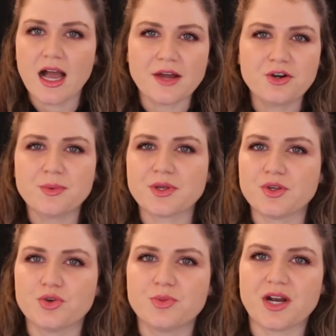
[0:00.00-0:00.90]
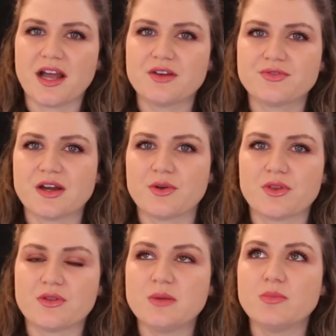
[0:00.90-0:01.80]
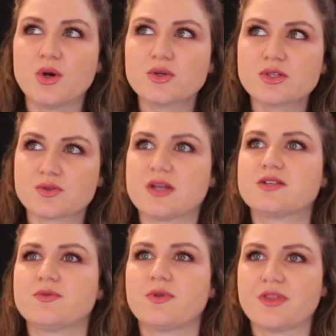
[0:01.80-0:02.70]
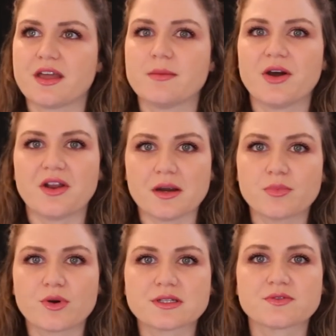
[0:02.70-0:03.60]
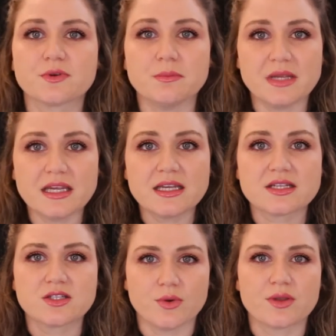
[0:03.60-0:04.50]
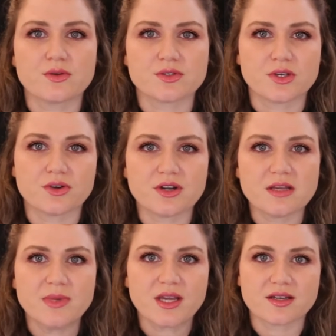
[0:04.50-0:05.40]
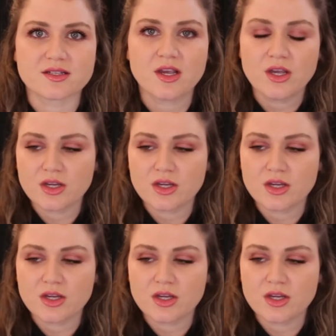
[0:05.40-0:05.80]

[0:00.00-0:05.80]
I don't know about you, but I have found the most stressful thing about airports for me is going through security because